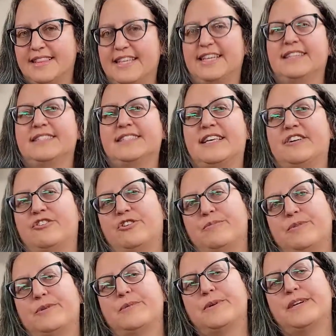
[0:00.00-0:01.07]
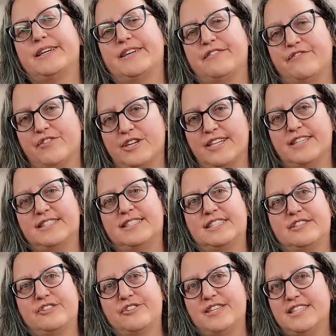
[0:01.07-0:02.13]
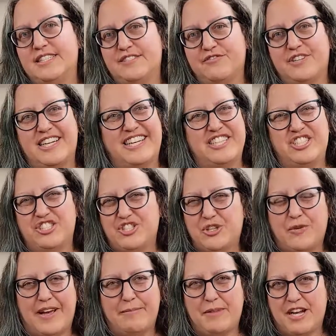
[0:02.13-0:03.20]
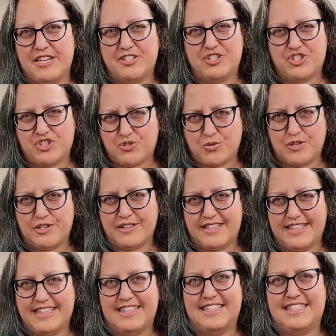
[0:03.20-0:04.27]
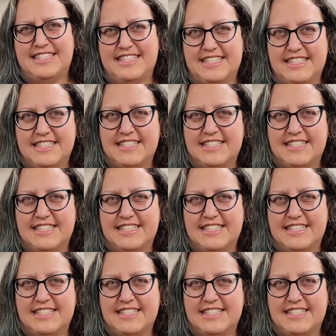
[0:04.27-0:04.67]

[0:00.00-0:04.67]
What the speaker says: things that are appropriate for kids to learn at different ages. So I'm not sure that this